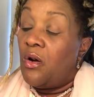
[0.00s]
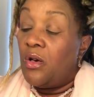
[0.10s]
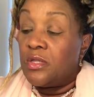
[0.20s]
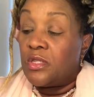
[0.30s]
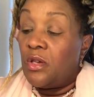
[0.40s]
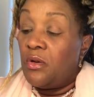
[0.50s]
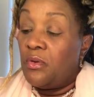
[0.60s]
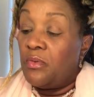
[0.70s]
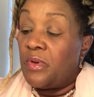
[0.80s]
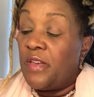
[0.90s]

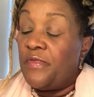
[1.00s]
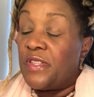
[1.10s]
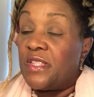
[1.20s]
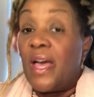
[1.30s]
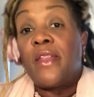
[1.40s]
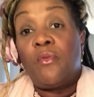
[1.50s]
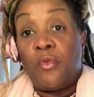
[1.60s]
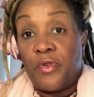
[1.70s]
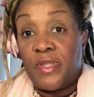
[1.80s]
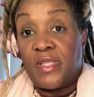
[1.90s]
Also, if it's not a
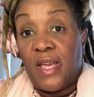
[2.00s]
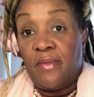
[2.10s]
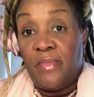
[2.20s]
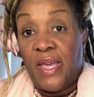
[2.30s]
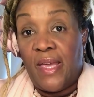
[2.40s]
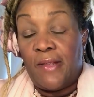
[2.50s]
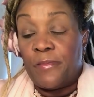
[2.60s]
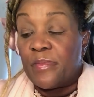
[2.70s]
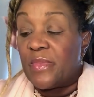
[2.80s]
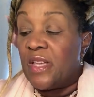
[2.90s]
water sign man,